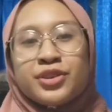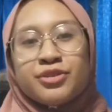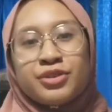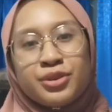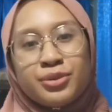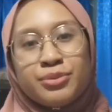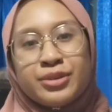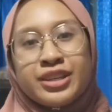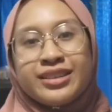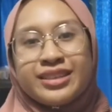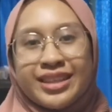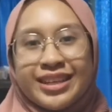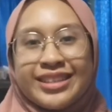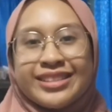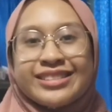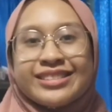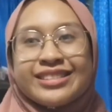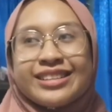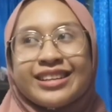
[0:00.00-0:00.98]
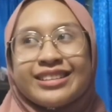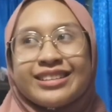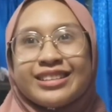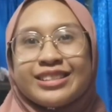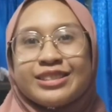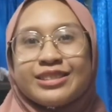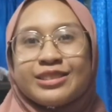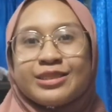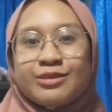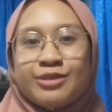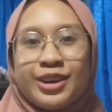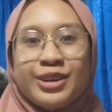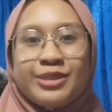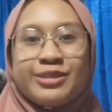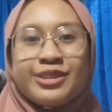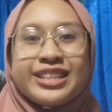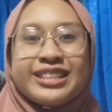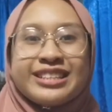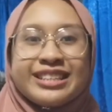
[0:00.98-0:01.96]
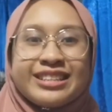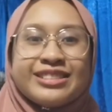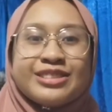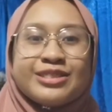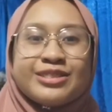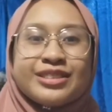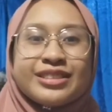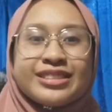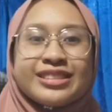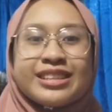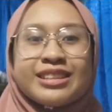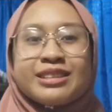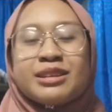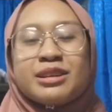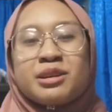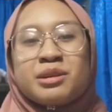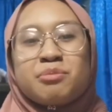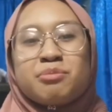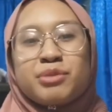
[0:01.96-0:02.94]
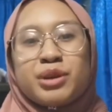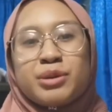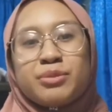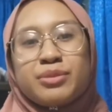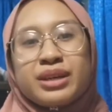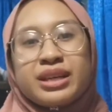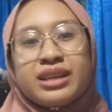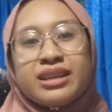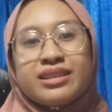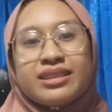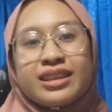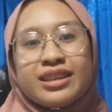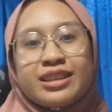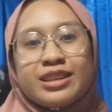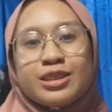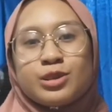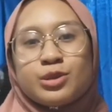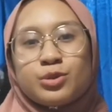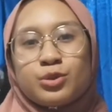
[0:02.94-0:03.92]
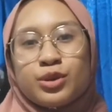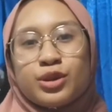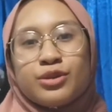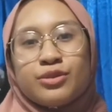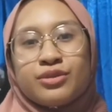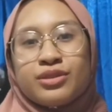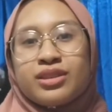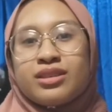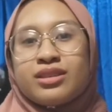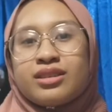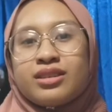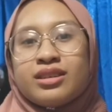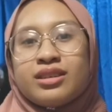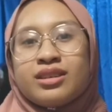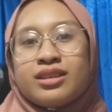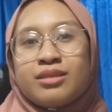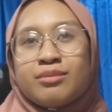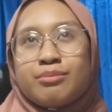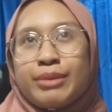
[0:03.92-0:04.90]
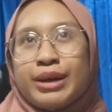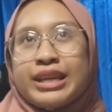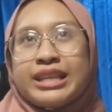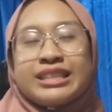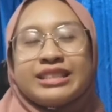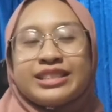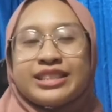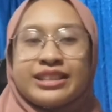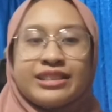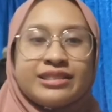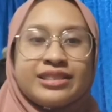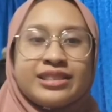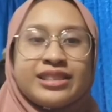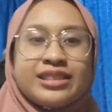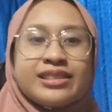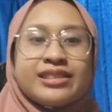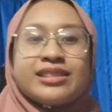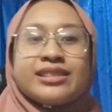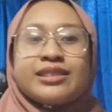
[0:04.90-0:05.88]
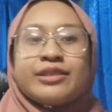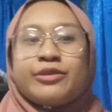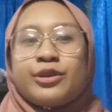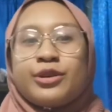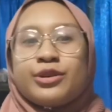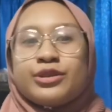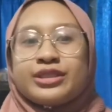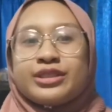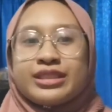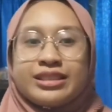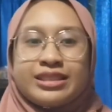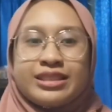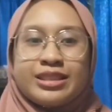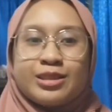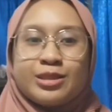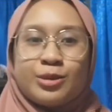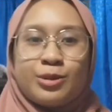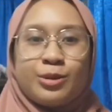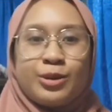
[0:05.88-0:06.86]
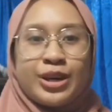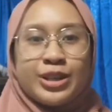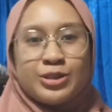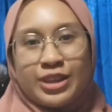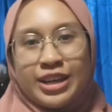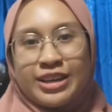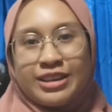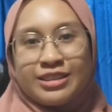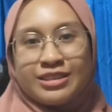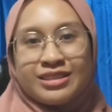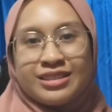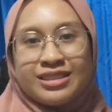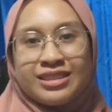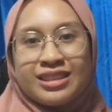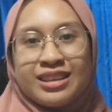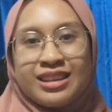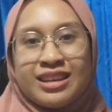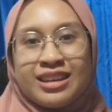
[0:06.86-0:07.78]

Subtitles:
for me, yes, that is very dangerous, and maybe that is one of the many challenges for teachers or educators.